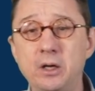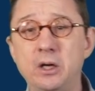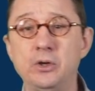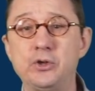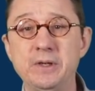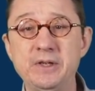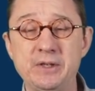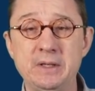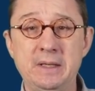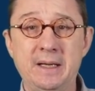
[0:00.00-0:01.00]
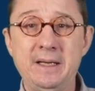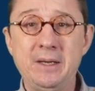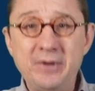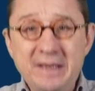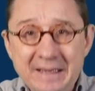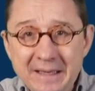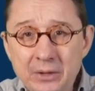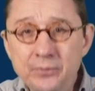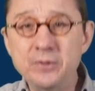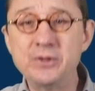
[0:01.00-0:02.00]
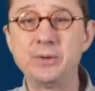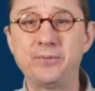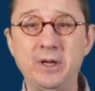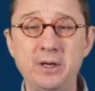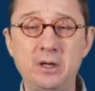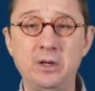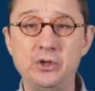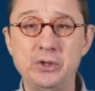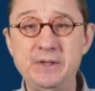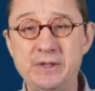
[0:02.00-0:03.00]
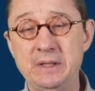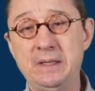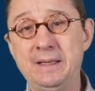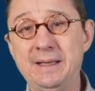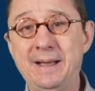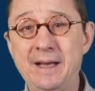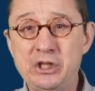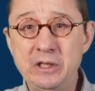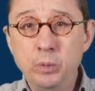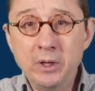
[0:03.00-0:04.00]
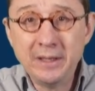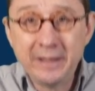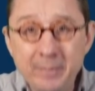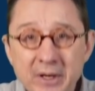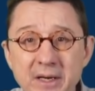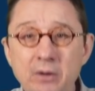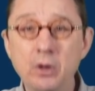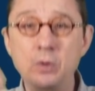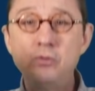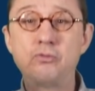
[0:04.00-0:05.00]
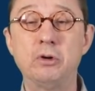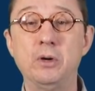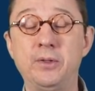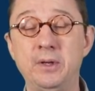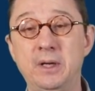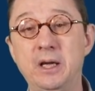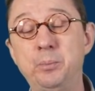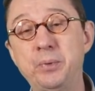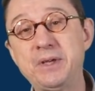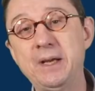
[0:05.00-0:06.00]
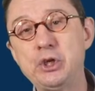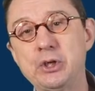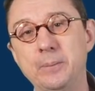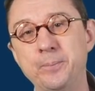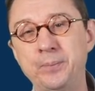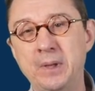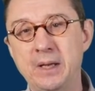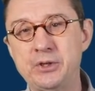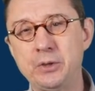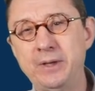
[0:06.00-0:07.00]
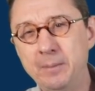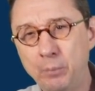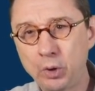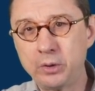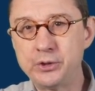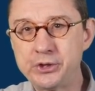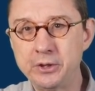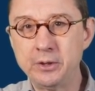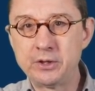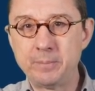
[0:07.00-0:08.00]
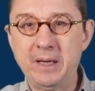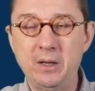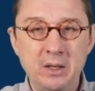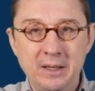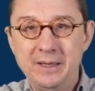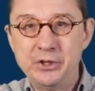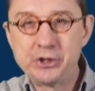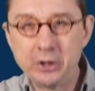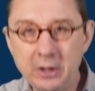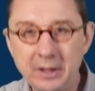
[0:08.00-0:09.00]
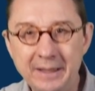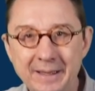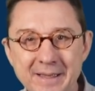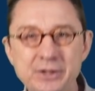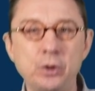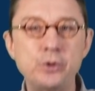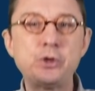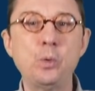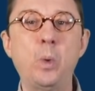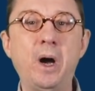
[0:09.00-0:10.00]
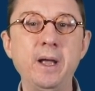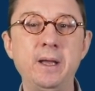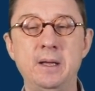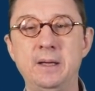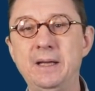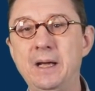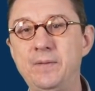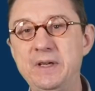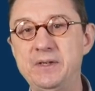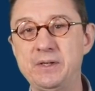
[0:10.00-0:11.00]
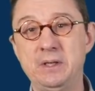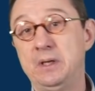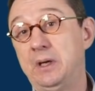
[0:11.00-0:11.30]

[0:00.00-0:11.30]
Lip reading: countries and having the influence of other countries that actually would limit their own growth and potential. And so they're more concerned about encircling, and that's also why they have these